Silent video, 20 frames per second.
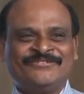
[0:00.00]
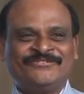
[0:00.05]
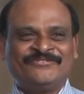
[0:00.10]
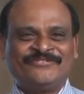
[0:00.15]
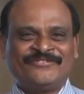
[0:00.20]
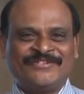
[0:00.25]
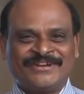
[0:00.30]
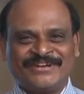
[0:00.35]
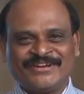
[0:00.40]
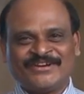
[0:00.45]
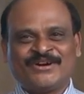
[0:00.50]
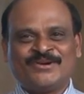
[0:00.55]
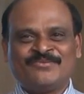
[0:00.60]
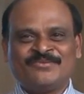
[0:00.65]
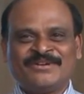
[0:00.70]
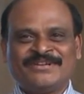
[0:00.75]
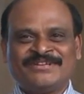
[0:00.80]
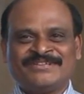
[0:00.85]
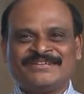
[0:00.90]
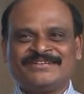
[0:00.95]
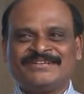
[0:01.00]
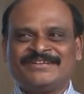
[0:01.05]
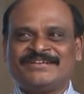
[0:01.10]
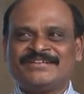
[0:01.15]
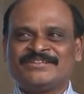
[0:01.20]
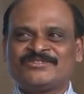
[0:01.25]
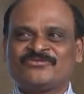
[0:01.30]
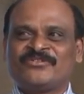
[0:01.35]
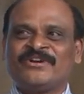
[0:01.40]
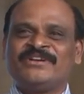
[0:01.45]
for a common agent, it
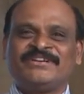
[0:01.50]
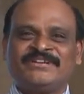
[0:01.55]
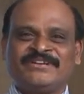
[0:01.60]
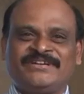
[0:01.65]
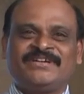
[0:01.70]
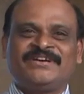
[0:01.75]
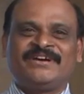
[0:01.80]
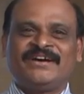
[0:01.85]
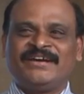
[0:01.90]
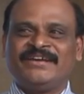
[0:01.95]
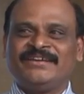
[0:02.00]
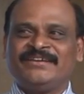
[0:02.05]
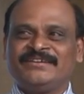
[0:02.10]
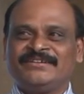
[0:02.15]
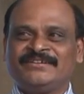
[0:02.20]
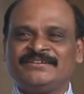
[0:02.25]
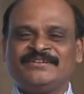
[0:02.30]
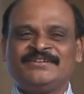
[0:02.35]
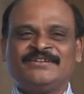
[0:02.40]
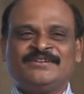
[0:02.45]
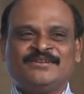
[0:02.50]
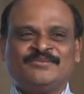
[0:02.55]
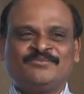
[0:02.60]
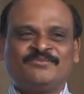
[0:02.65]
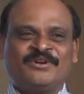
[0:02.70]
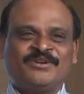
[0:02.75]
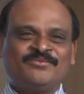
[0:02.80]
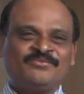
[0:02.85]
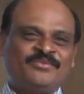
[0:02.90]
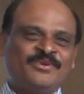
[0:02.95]
is quite high.
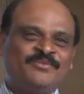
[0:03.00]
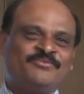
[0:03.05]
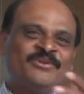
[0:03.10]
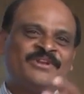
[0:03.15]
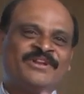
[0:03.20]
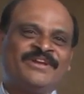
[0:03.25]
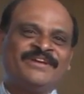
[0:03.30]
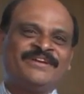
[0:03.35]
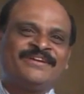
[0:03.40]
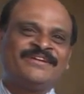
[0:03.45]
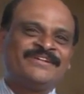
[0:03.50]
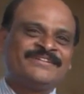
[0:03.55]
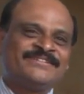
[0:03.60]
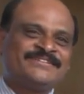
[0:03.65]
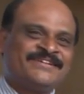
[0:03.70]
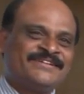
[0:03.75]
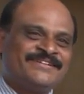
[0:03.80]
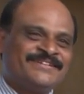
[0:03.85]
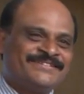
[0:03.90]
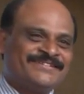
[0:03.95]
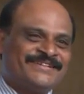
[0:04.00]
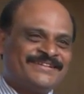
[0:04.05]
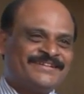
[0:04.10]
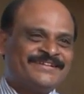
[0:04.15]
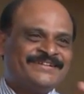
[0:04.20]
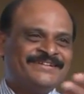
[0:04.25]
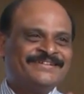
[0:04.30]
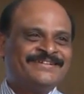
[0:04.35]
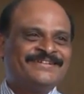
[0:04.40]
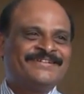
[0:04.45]
But people like SR is there,
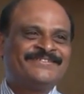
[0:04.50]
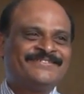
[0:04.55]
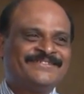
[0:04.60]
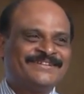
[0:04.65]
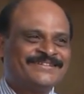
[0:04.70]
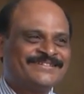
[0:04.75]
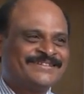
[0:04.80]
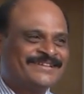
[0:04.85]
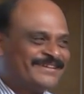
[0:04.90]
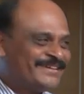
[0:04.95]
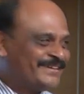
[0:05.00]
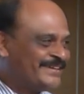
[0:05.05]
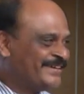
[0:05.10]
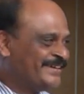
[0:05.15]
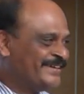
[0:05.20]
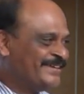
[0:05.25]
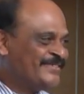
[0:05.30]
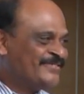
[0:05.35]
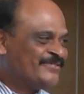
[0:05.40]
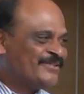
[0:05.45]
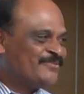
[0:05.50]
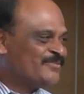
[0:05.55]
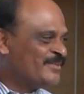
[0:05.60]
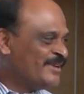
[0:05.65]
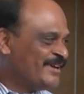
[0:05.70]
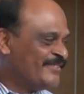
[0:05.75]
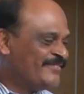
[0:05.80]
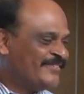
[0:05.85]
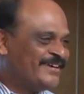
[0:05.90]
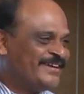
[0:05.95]
Ravindra sir from
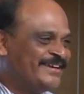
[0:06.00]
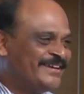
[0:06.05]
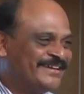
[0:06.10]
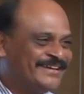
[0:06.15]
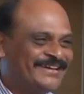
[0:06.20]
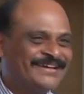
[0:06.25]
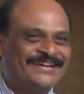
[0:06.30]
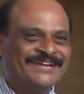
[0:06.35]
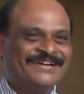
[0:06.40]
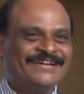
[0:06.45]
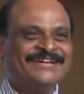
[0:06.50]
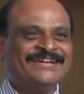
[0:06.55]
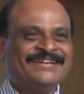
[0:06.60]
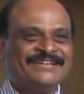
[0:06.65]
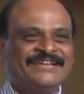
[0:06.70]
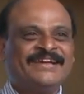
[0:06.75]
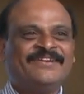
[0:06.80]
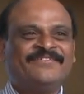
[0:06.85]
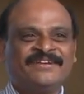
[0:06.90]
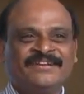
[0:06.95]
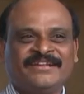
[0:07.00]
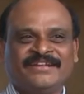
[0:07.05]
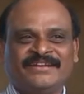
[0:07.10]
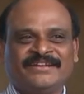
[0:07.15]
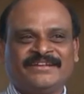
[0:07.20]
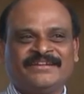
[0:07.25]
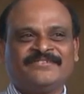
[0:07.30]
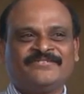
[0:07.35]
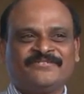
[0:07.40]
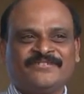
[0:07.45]
Dharwad, Davangere,
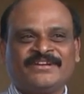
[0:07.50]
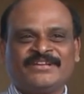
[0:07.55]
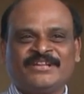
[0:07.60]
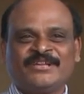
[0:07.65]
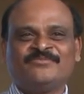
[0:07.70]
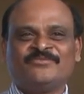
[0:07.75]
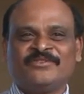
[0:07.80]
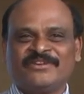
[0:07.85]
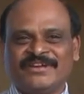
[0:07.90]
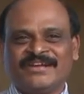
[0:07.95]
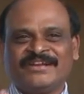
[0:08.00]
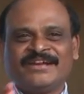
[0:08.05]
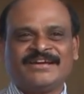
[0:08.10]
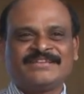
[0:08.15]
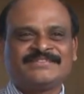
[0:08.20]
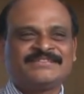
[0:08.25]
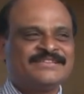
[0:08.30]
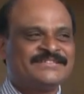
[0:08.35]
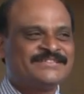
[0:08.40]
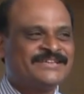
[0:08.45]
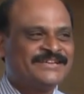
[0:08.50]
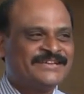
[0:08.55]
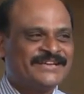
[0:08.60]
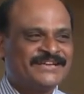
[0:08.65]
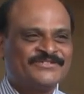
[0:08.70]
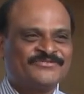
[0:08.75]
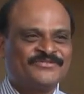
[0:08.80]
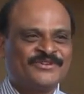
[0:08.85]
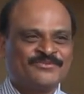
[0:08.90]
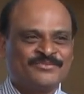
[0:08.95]
for them we can ask the secret
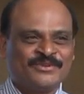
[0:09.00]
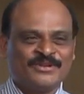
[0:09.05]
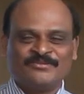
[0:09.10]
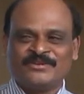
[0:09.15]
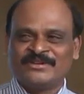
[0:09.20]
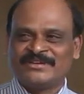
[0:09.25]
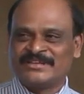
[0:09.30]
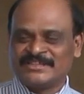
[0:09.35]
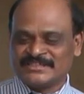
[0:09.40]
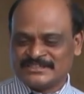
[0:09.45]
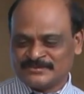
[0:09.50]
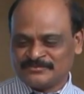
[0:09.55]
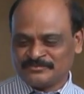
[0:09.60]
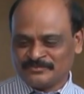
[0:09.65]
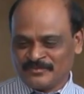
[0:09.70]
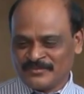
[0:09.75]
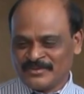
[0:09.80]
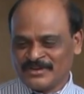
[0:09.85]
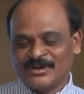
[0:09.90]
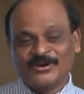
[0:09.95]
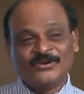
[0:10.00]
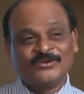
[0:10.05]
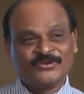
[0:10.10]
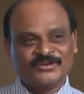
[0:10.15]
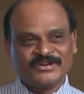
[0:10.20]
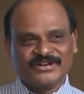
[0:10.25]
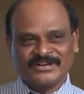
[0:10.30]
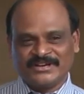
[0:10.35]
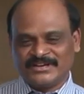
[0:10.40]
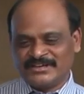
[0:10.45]
from them at least, how to
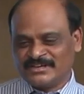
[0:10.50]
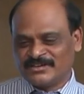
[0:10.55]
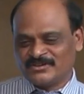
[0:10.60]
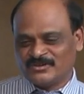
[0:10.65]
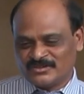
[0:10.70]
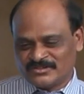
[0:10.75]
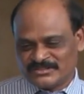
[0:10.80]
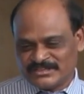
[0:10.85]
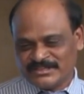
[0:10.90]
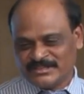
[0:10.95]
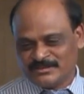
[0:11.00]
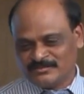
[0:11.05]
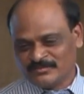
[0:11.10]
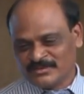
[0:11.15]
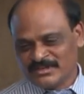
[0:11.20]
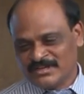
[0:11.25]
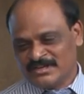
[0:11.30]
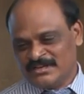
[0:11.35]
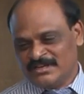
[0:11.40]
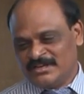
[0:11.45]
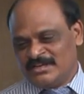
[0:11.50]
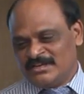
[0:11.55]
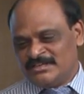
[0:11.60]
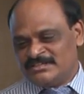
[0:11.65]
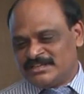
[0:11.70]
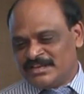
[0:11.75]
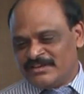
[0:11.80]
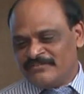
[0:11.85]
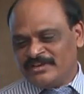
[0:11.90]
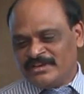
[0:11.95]
get 100 crores AUM.
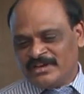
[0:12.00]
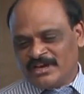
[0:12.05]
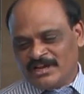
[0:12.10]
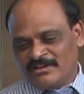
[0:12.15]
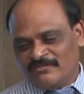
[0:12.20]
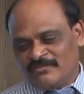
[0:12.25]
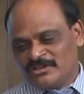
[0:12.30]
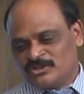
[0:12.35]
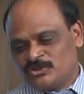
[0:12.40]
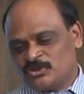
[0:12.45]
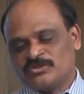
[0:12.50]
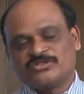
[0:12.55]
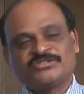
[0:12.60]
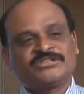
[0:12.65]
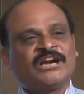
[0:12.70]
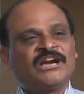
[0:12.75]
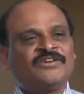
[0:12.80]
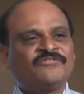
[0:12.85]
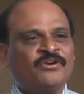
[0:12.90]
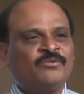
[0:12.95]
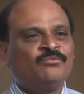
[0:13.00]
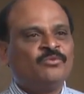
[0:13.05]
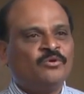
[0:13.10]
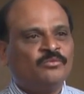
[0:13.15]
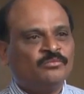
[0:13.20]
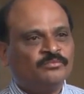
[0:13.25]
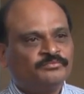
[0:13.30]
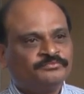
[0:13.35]
Saving always should start from home.